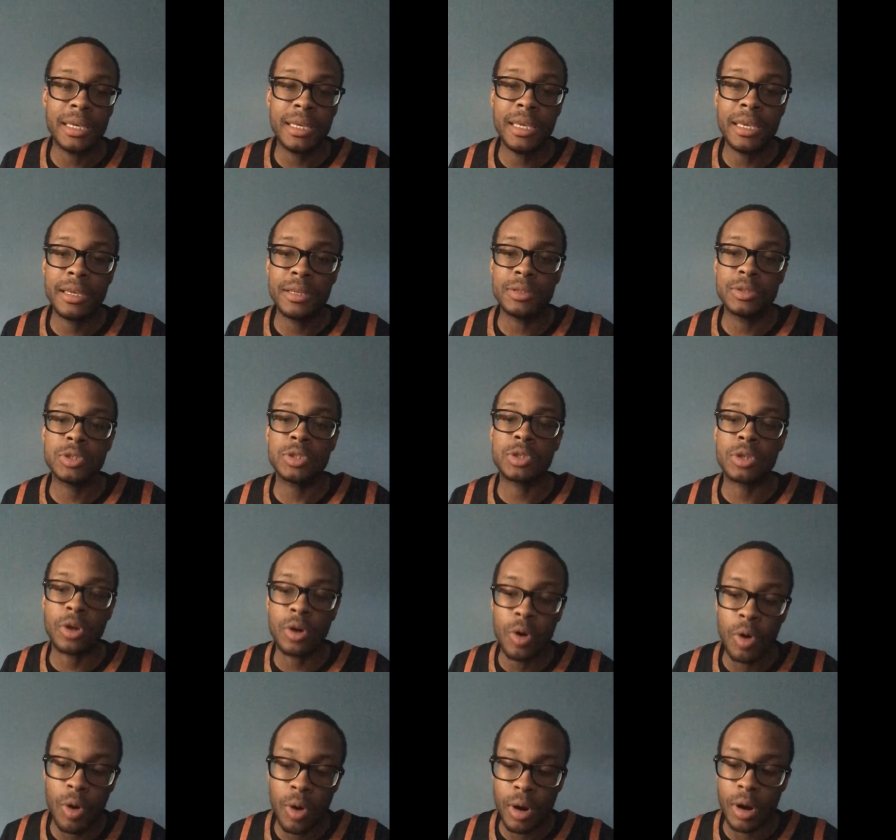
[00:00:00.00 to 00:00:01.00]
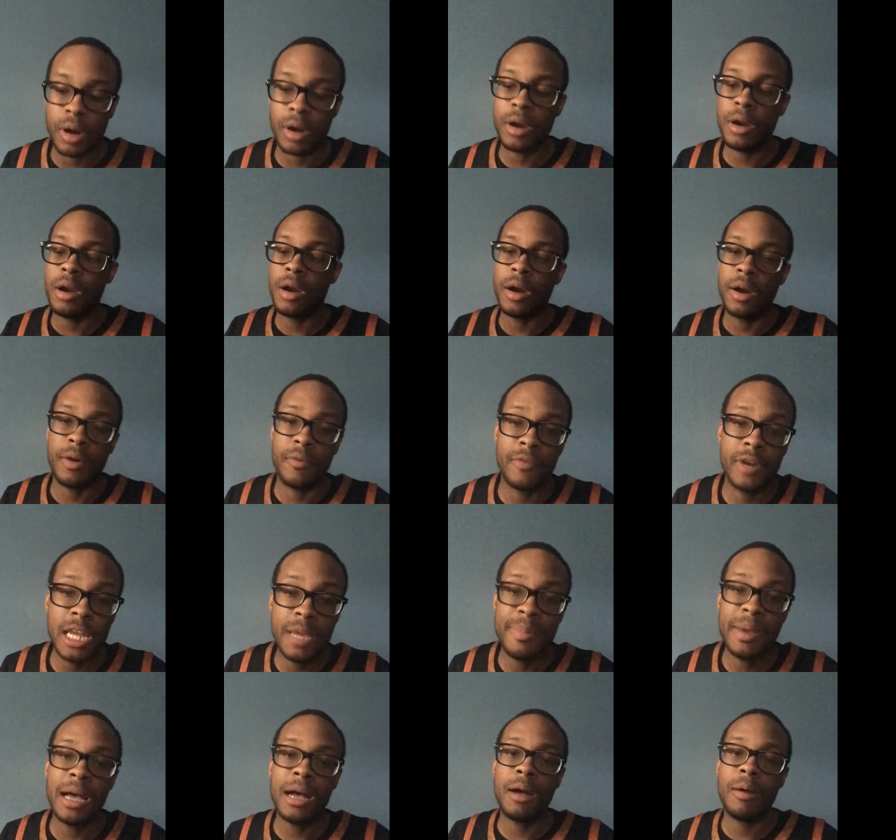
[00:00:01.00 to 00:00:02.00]
He can score,
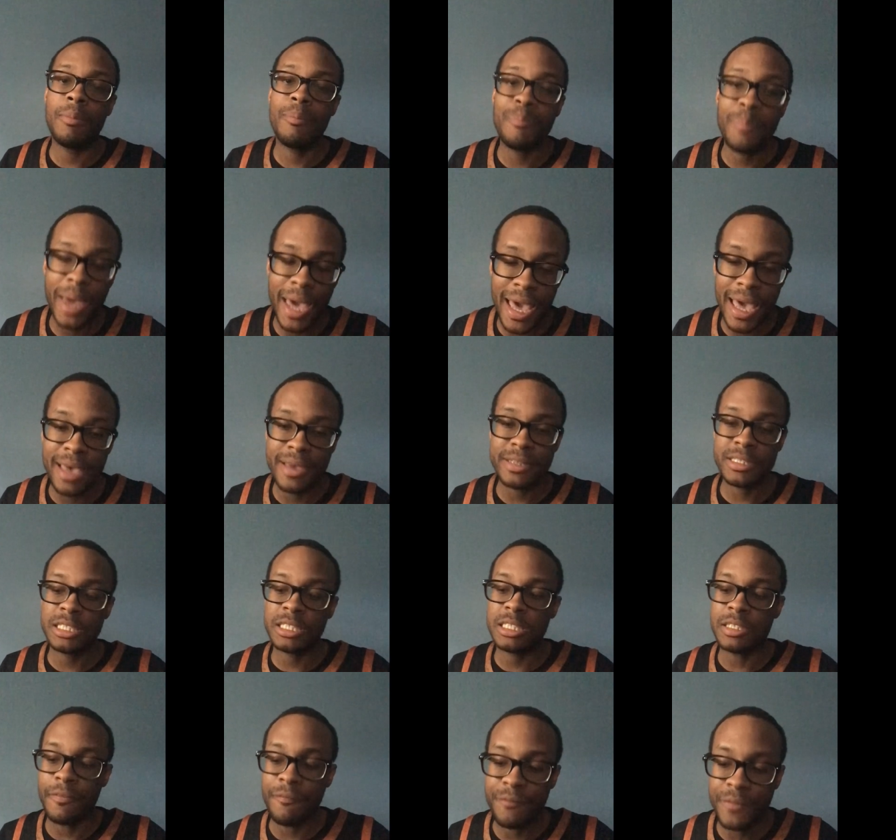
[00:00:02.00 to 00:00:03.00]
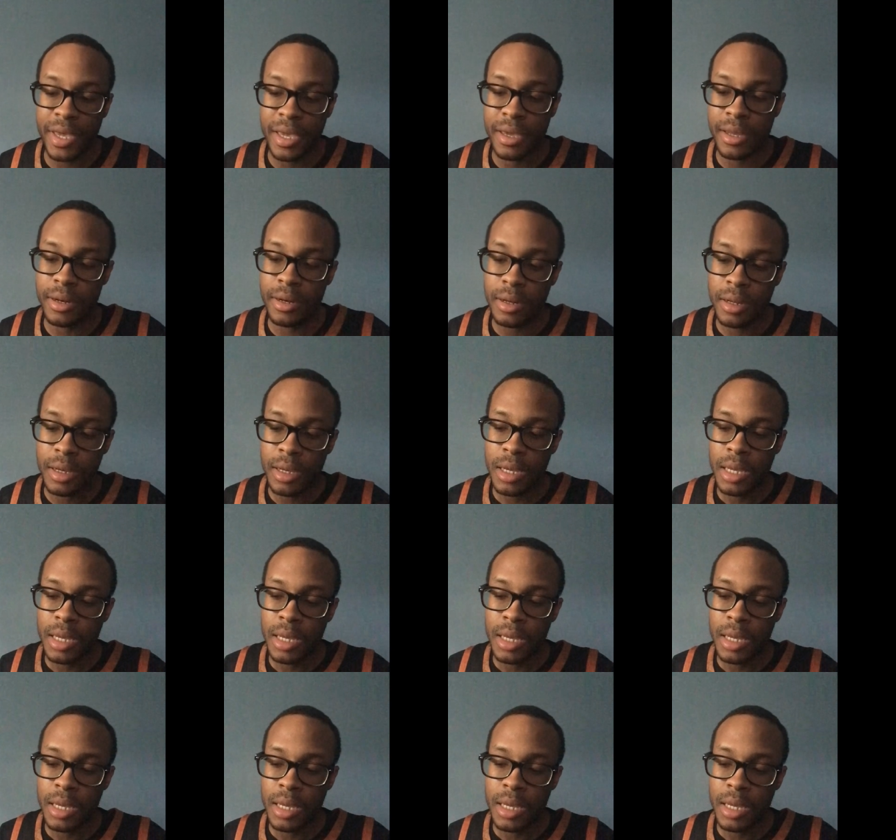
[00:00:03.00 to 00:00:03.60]
rebound, pass, defend.